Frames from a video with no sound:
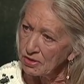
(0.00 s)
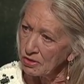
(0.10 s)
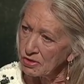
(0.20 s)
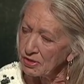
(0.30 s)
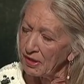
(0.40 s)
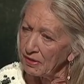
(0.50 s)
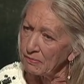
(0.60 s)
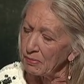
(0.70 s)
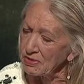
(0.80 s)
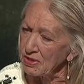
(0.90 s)
I'll start off
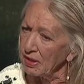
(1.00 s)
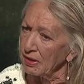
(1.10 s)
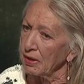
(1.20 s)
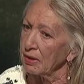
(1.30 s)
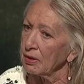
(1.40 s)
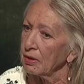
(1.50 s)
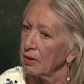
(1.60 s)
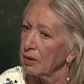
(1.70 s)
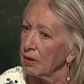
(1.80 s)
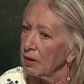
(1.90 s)
by saying that,
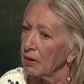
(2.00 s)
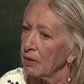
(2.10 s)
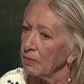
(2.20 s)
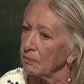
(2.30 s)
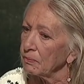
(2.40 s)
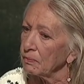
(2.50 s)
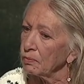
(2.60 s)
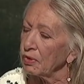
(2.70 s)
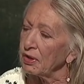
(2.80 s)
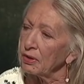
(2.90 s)
um,
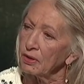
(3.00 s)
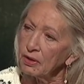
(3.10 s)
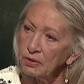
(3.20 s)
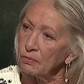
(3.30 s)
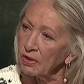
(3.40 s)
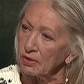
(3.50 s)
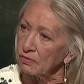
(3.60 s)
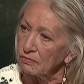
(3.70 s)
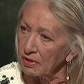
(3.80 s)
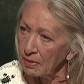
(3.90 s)
where anyone
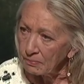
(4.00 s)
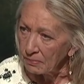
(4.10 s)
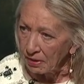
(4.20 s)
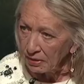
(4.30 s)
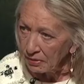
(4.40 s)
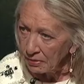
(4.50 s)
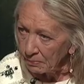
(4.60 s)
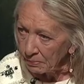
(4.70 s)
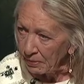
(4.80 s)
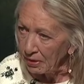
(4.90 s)
can ring up and make a
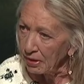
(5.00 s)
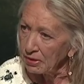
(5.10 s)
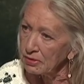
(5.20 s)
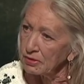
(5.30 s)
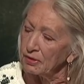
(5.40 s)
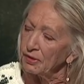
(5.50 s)
complaint.